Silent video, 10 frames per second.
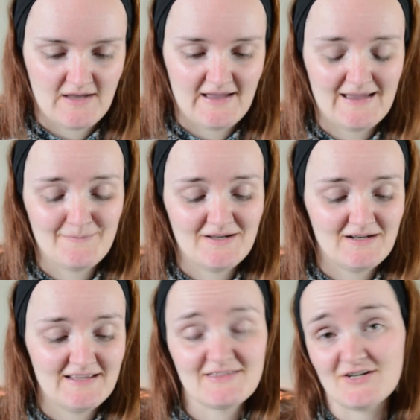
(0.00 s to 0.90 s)
I am
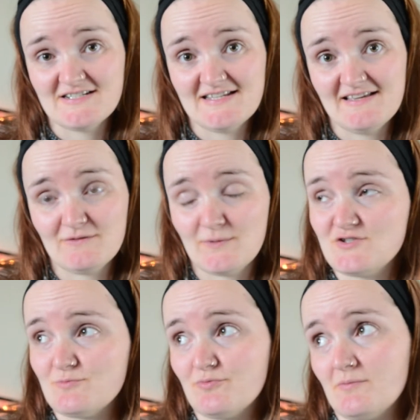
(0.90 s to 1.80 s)
nearly 30, so I
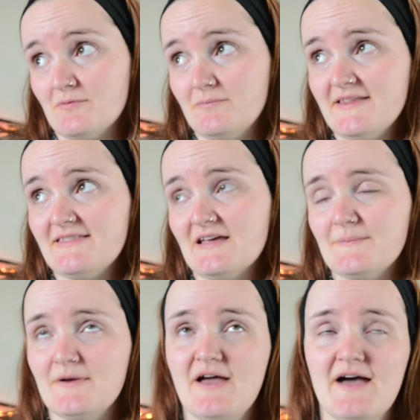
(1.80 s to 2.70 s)
should probably think
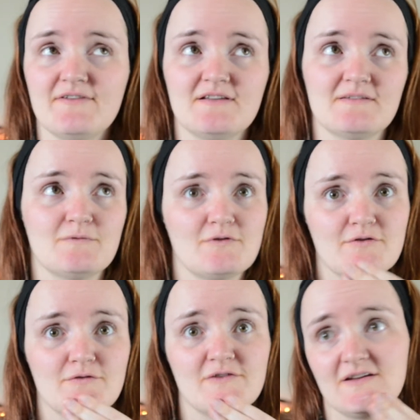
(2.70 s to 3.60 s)
about having some
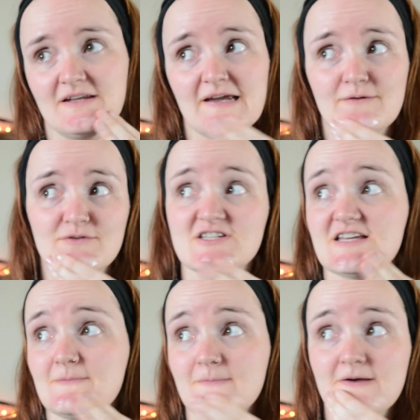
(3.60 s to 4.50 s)
sort of skincare
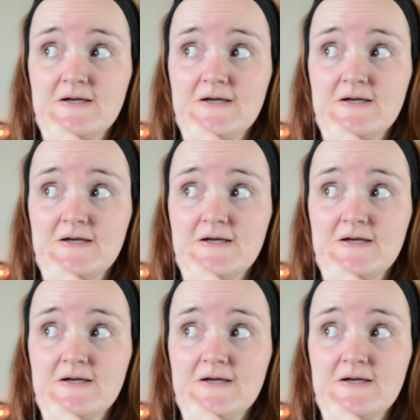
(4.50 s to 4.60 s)
regime.